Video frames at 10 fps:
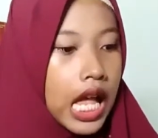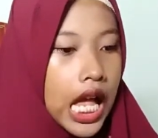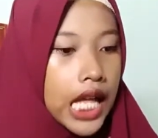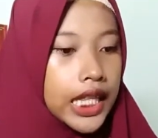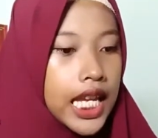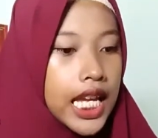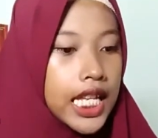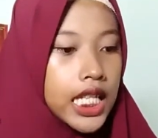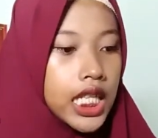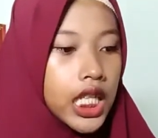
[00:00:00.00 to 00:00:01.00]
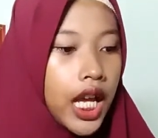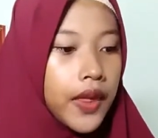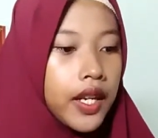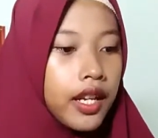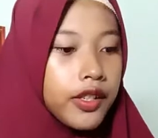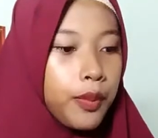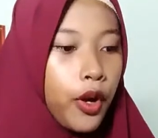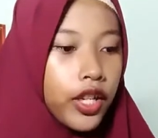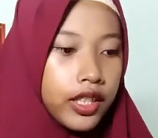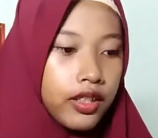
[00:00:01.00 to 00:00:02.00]
And then the next
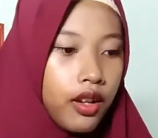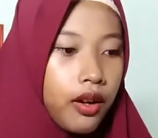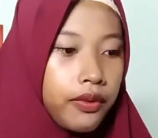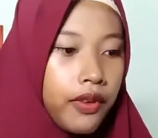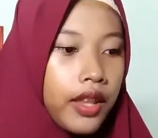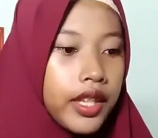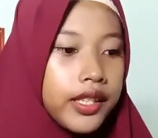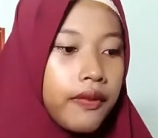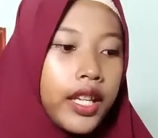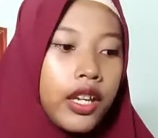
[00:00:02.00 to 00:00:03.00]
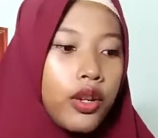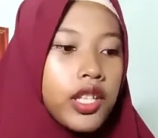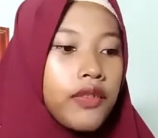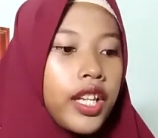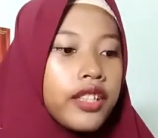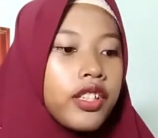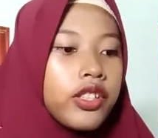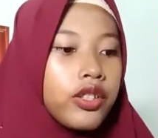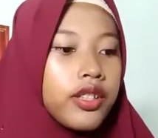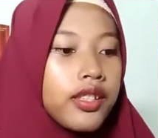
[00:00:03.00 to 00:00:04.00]
point of this video is related
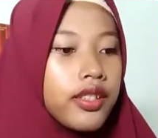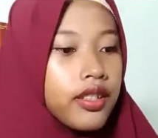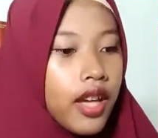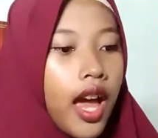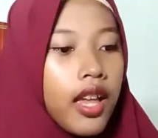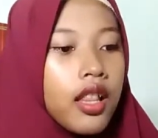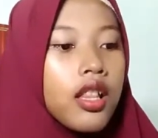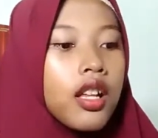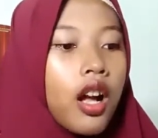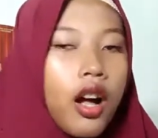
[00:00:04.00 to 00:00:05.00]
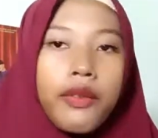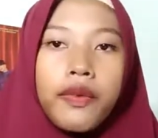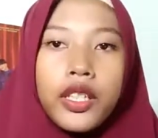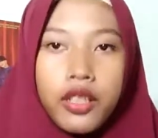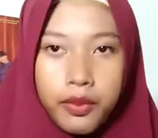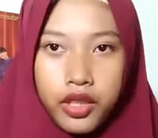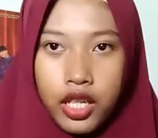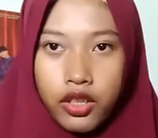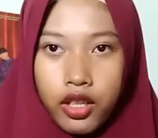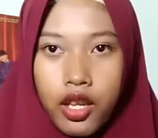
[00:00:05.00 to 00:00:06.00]
to the style of
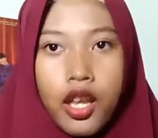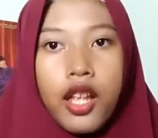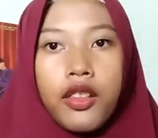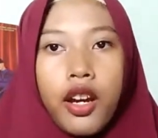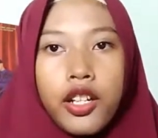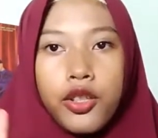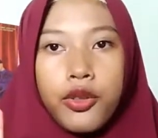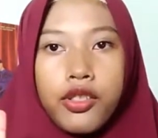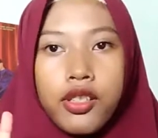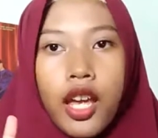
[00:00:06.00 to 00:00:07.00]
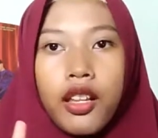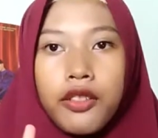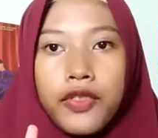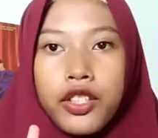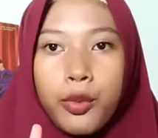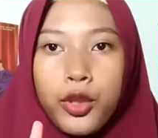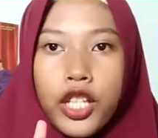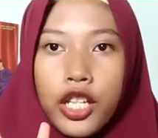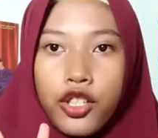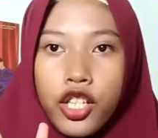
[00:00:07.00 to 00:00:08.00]
interpretation. There are two styles of
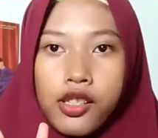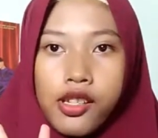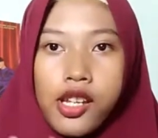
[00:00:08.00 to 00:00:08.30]
interpretation,